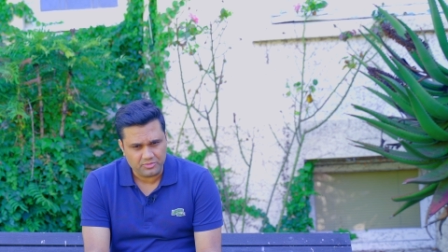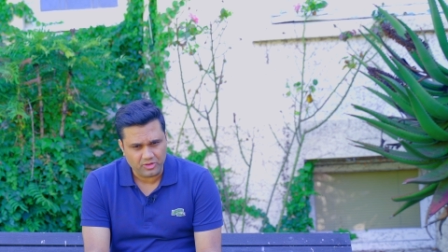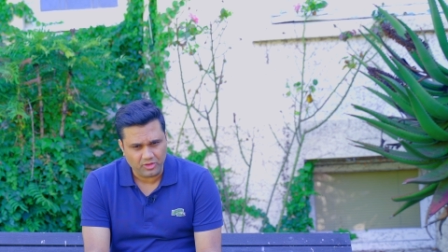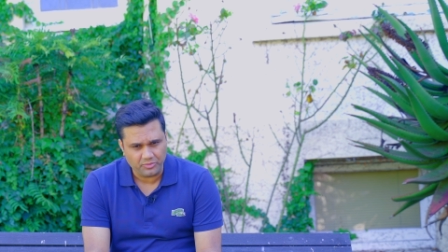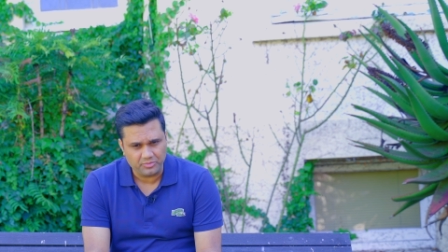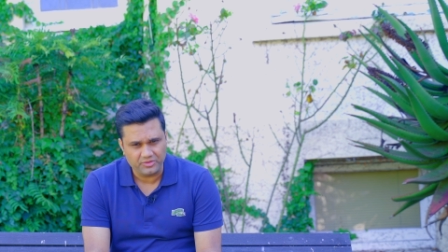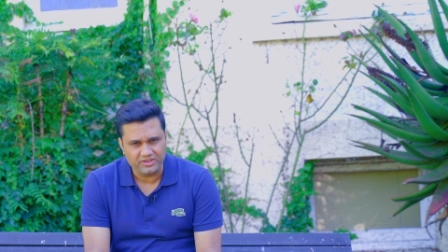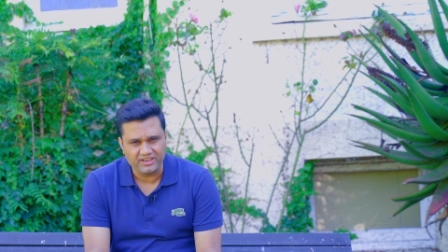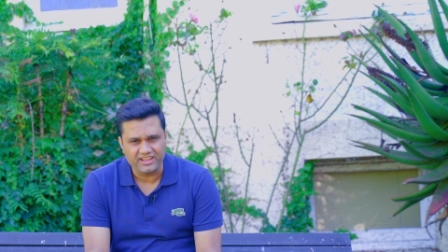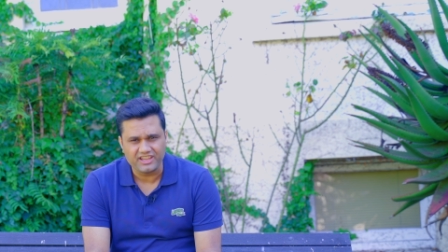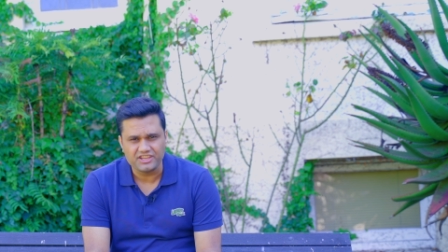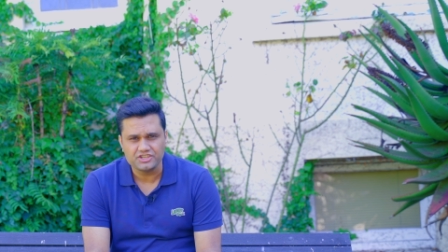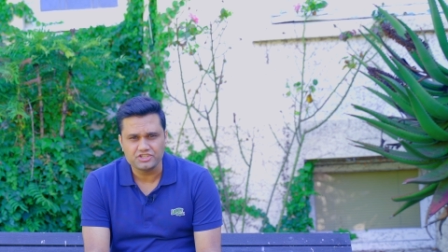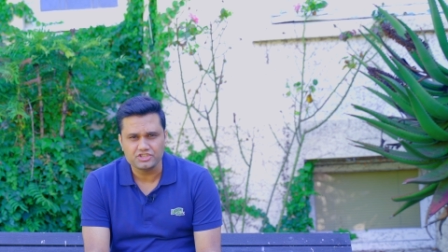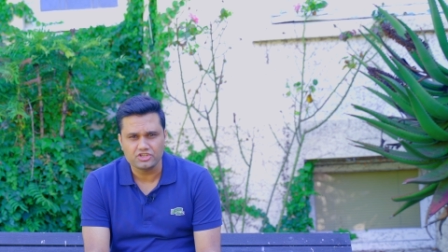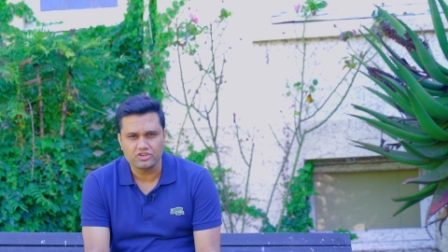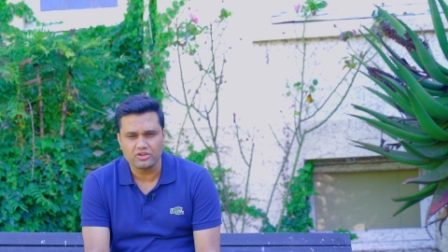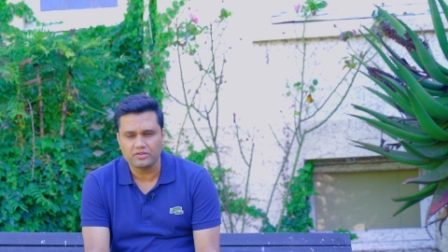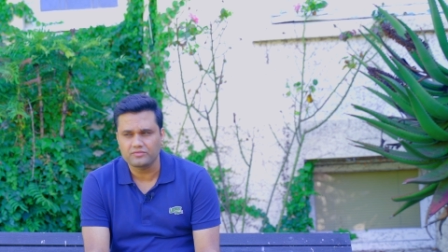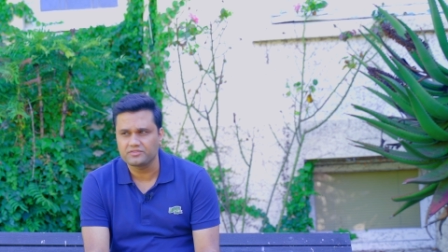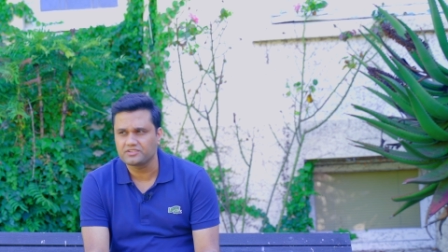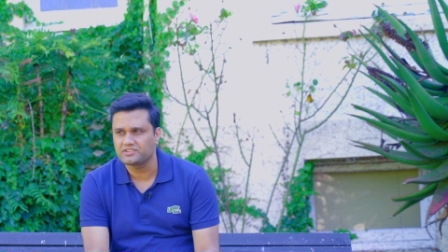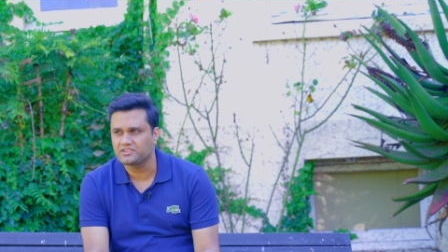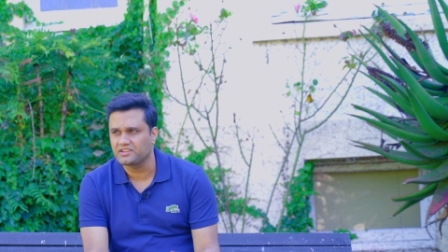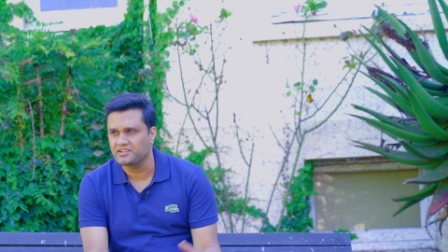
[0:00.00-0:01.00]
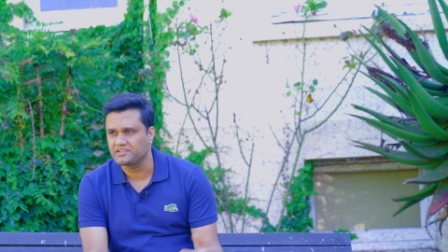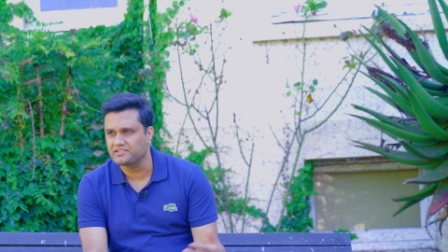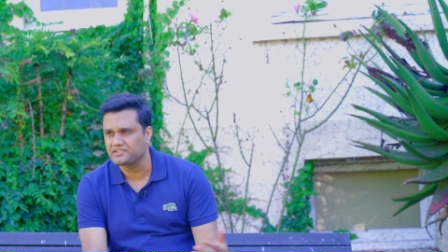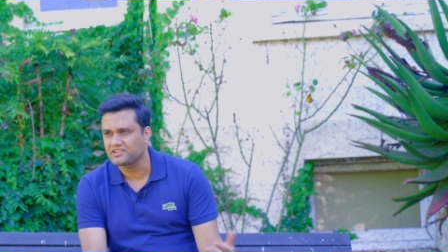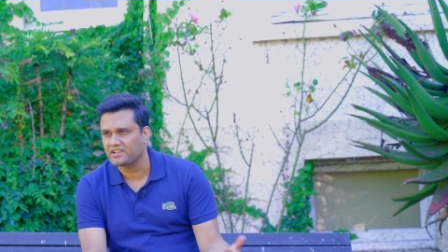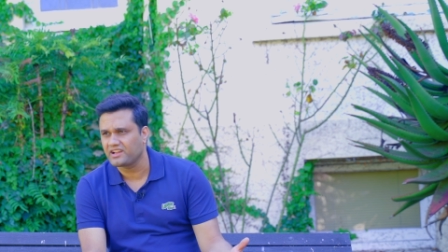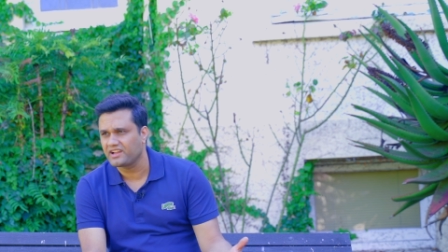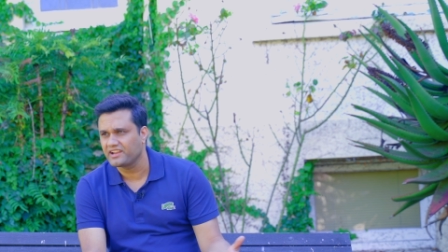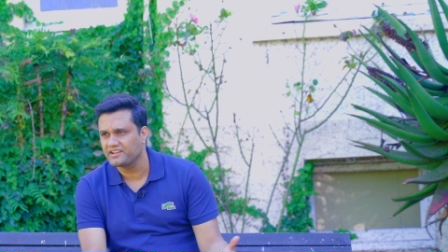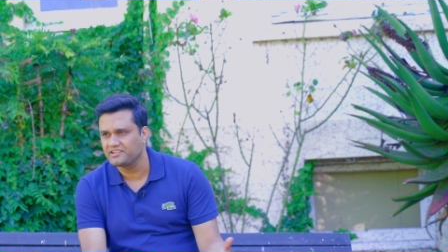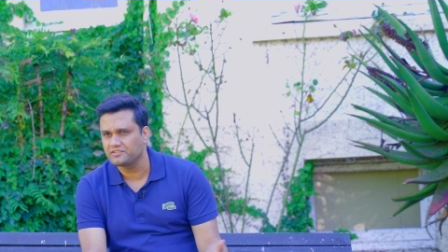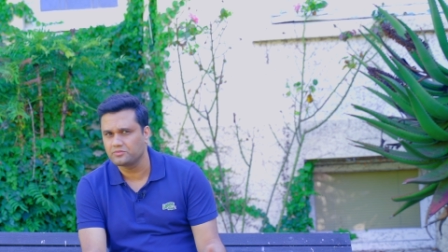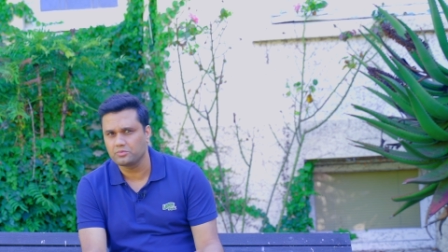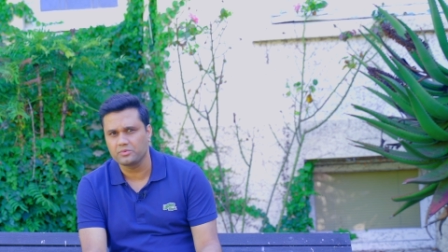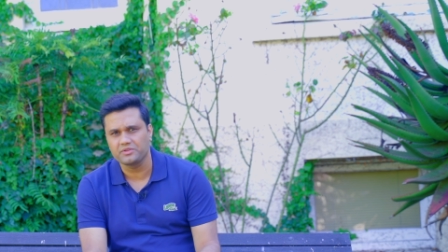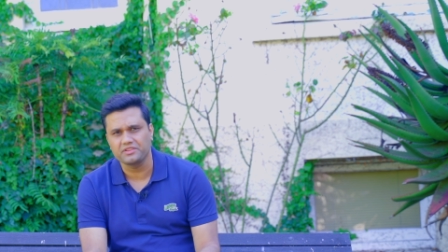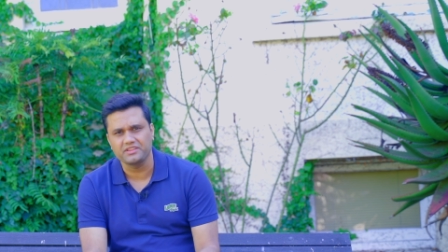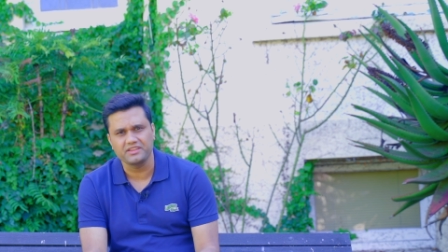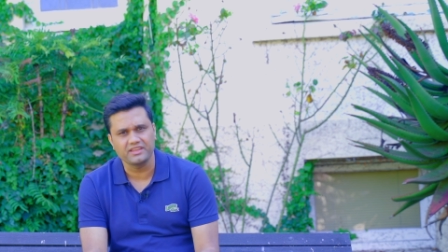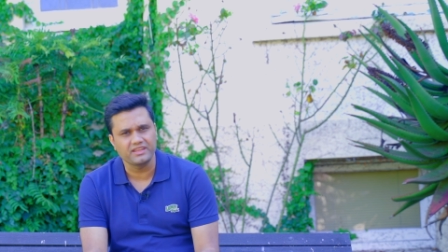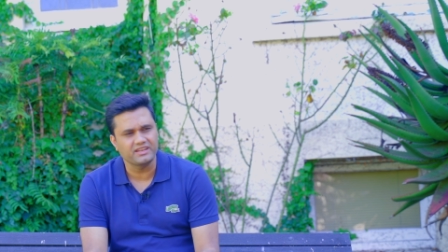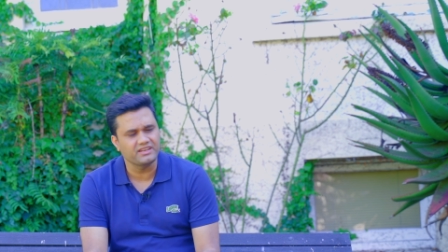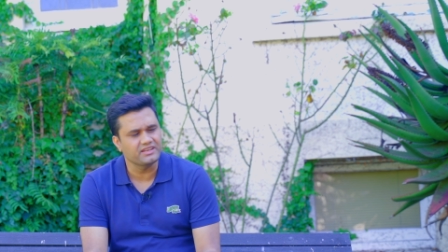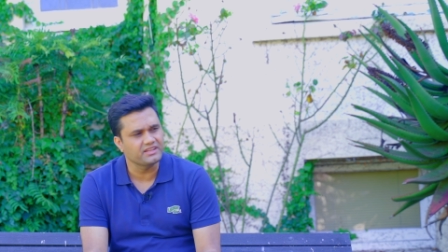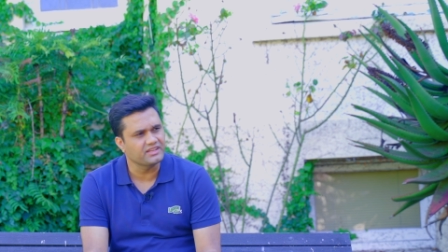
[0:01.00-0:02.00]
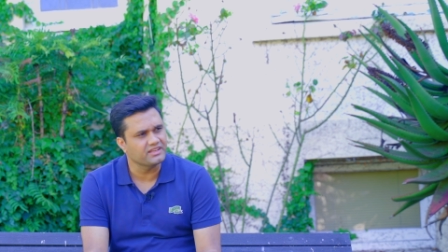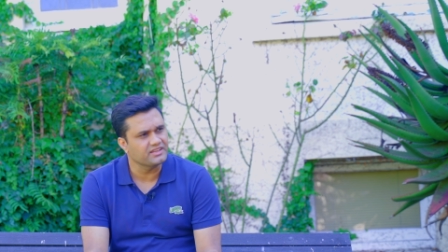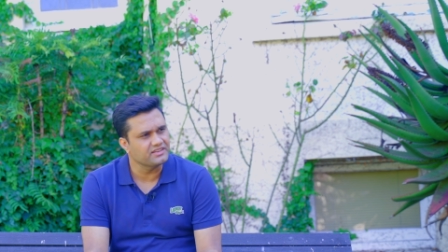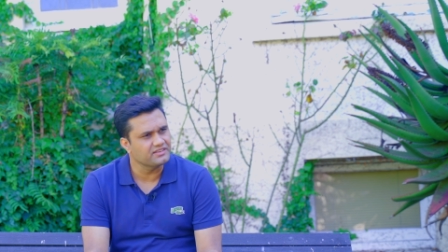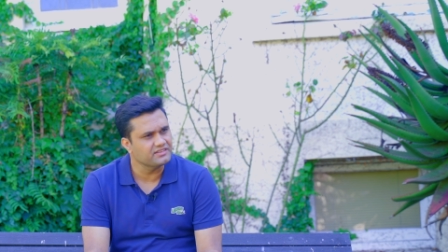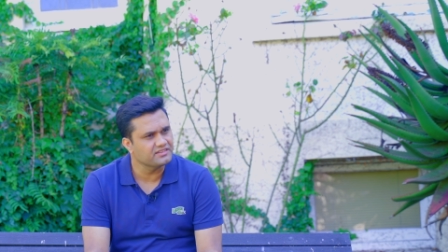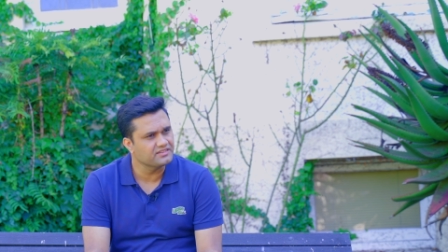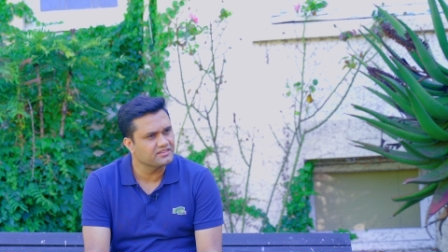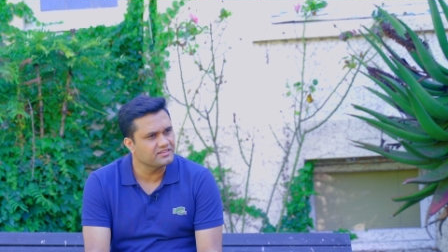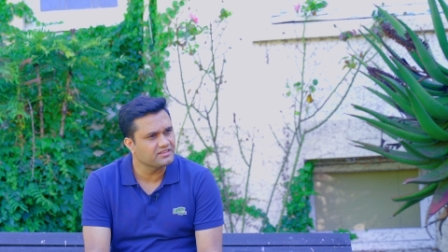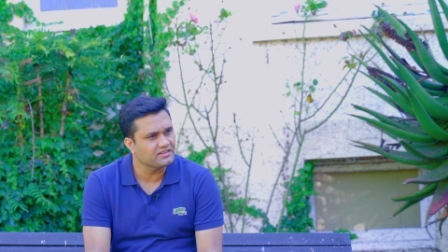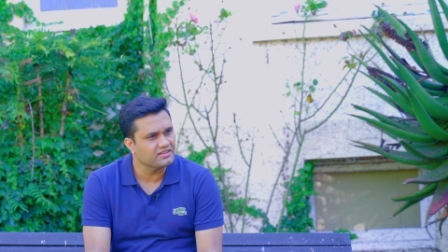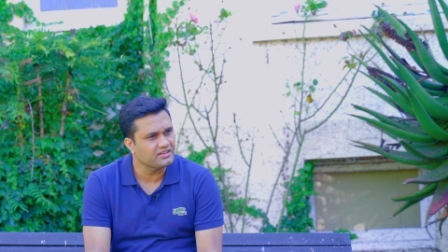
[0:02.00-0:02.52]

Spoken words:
population obviously sides with the Indians.